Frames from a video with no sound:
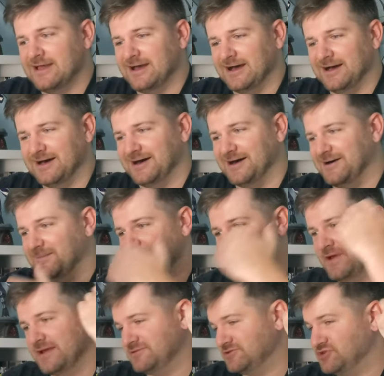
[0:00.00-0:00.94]

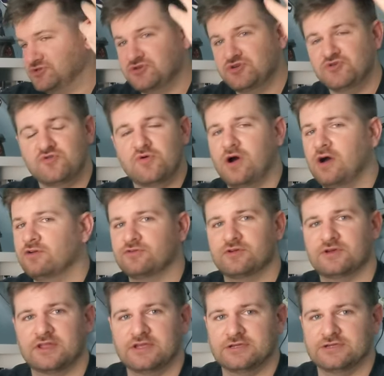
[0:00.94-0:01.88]
Um,
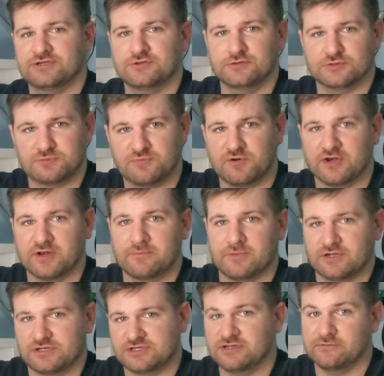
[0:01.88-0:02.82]
200 issues, pretty
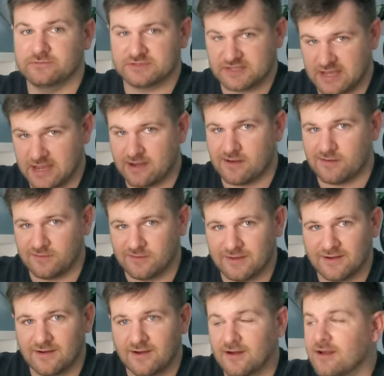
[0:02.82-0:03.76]
much, he was getting
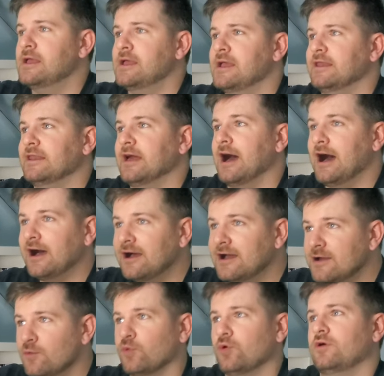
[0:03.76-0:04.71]
there. And
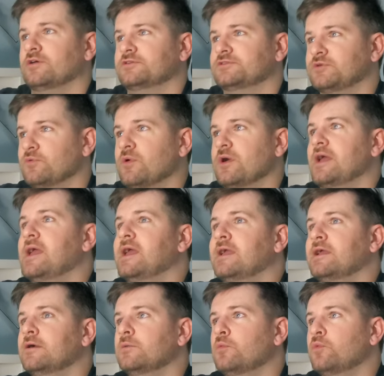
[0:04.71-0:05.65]
I walked
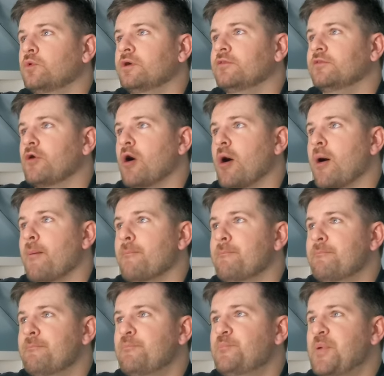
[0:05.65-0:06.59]
away with a
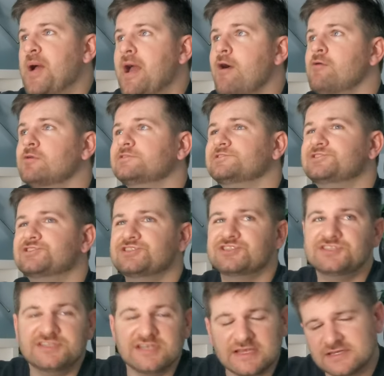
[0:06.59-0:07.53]
about
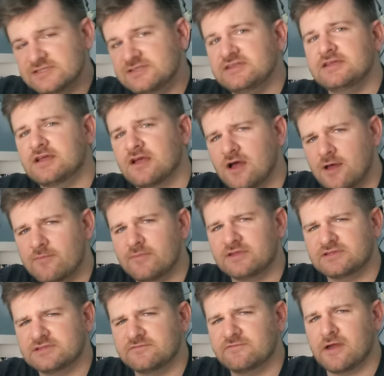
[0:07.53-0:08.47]
60
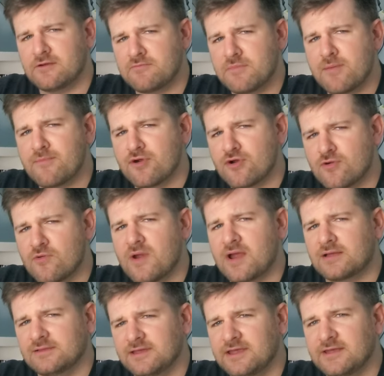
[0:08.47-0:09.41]
comics, if I remember
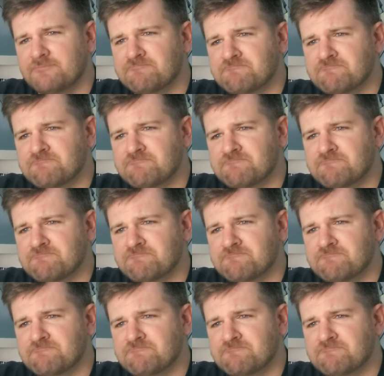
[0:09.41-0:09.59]
correctly.